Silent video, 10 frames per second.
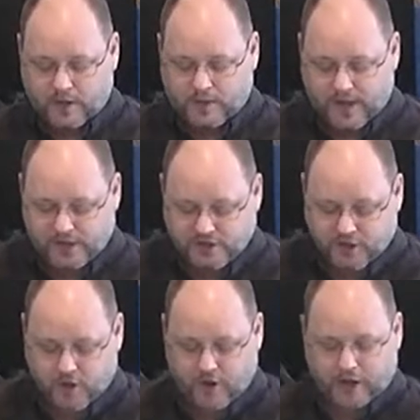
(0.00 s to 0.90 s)
Then he shall
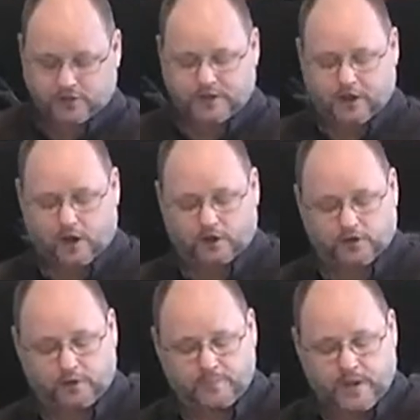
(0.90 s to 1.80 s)
go out to the
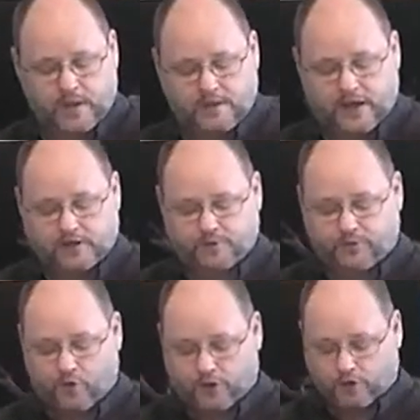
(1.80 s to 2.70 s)
altar that is
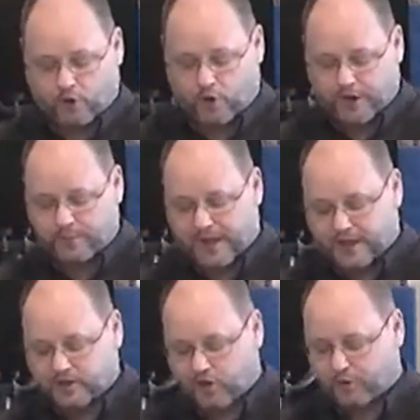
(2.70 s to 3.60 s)
before the Lord and make
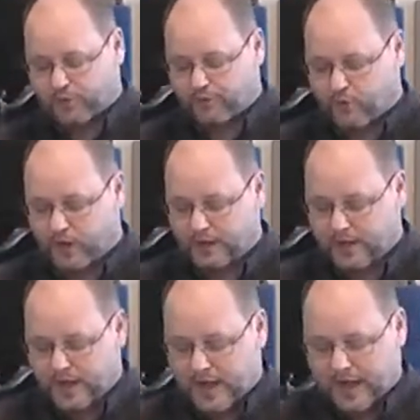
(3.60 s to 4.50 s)
atonement for it,
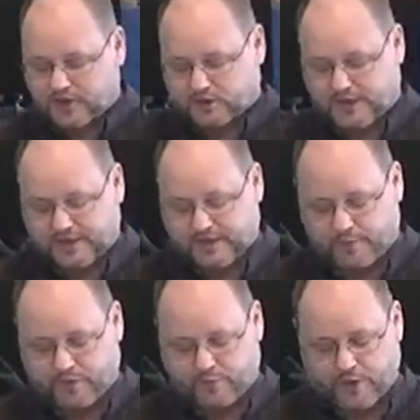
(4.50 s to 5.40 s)
and shall take
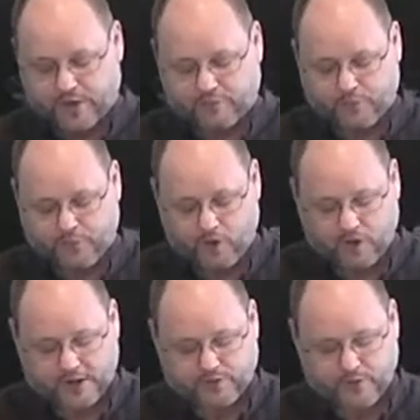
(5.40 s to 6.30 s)
some of the blood of the
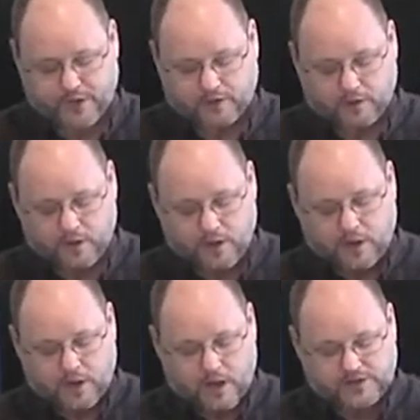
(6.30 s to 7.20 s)
bull and sprinkle
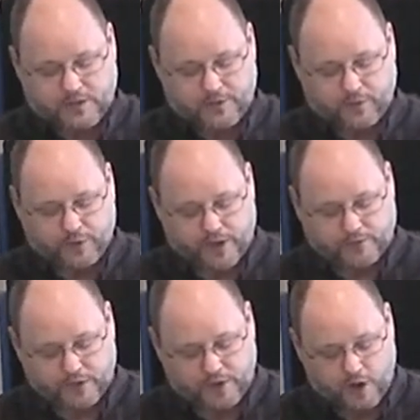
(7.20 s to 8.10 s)
uh, some of the blood
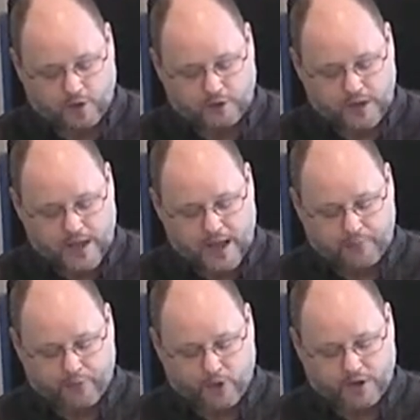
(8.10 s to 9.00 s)
of the goat
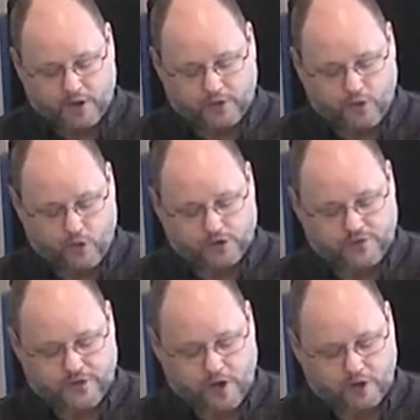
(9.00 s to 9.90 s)
and put it on the horns
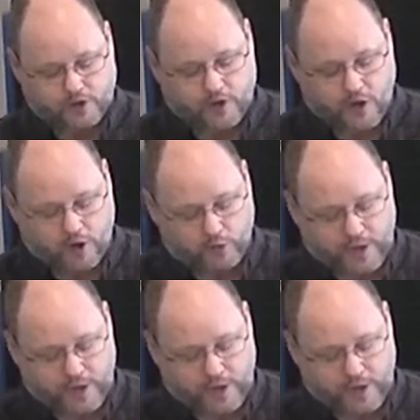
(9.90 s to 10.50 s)
of the altar all